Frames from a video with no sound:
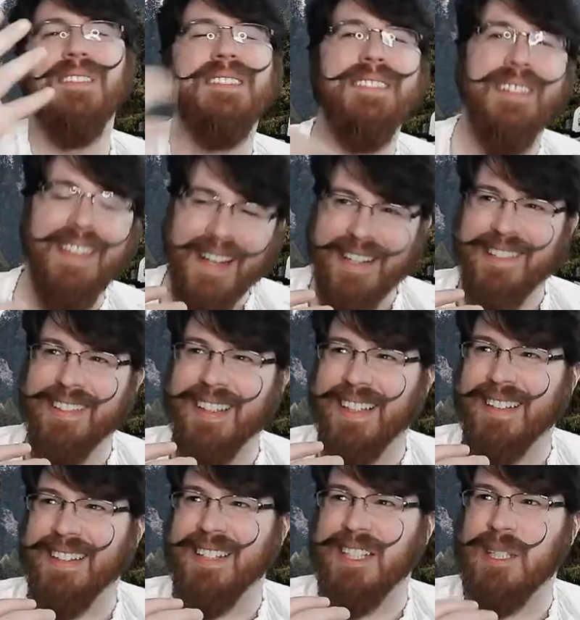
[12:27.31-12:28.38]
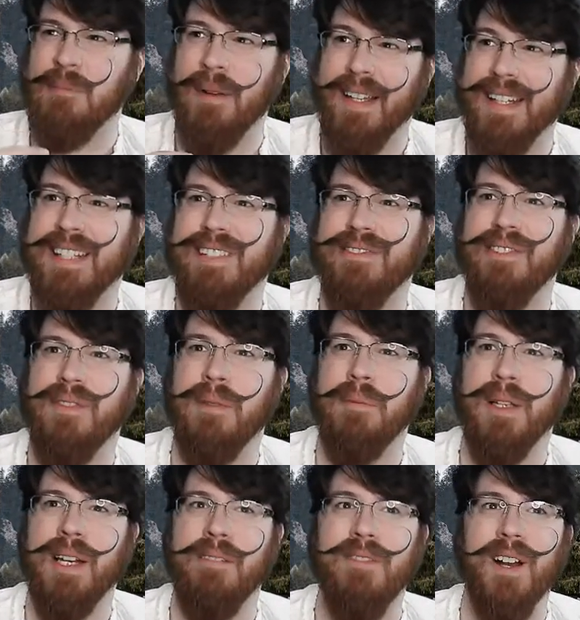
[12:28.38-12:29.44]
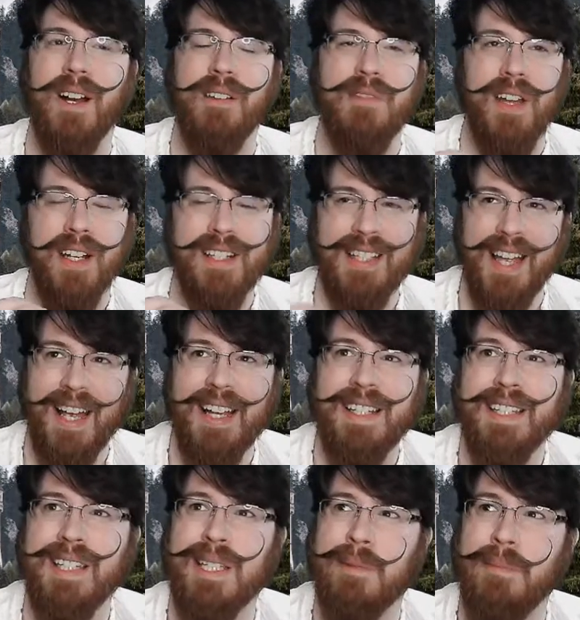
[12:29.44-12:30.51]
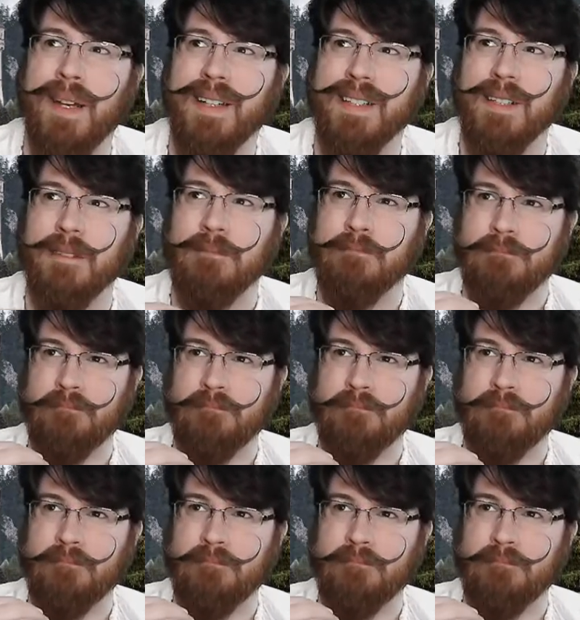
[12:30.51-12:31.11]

Then you get the spice from the Bloody Mary mix. As suspected,